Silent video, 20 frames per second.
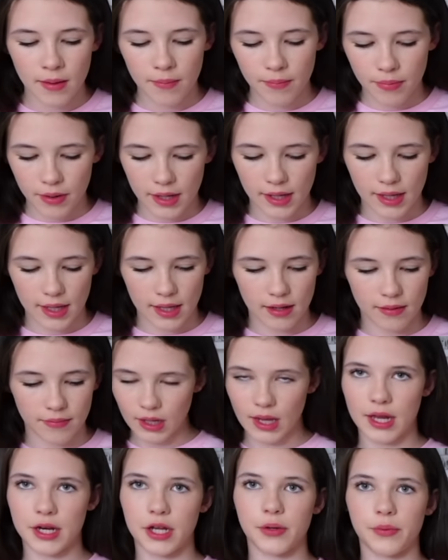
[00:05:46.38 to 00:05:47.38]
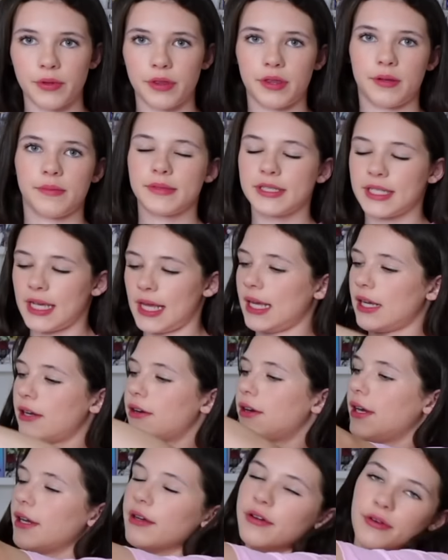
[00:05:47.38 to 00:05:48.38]
put it in. I don't want them to get like
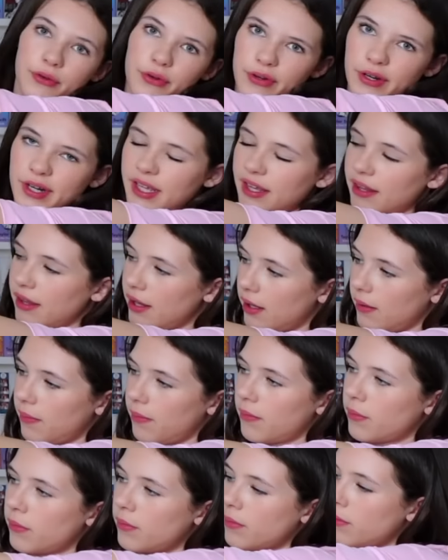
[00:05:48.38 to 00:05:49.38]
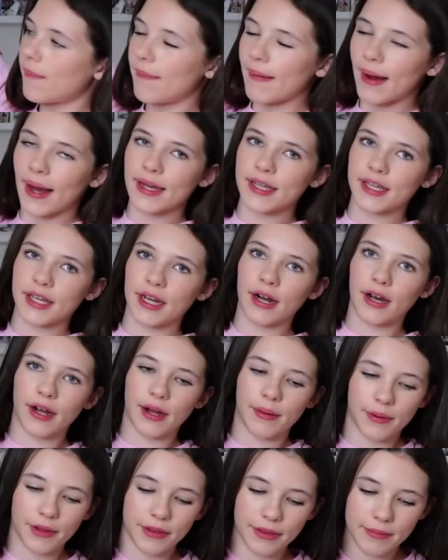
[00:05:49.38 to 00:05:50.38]
crinkled or anything, but you know,
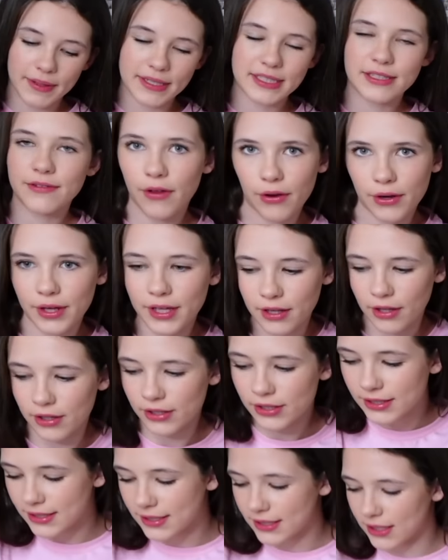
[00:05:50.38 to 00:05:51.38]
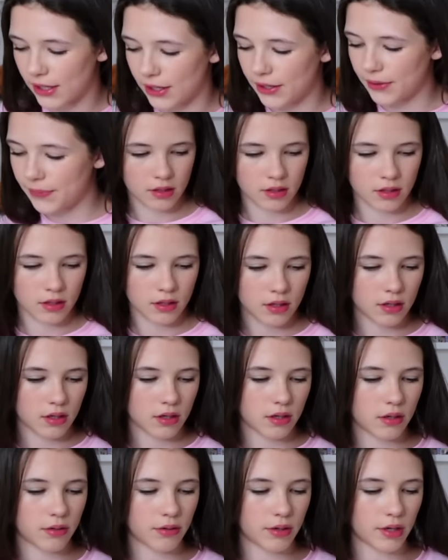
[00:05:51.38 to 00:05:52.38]
I'm not the best at folding clothes, so
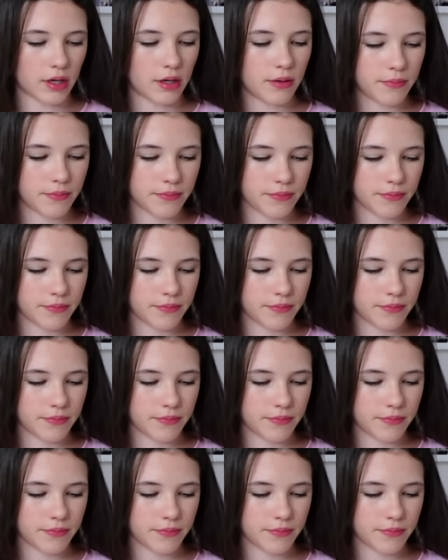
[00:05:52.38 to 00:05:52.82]
hold up.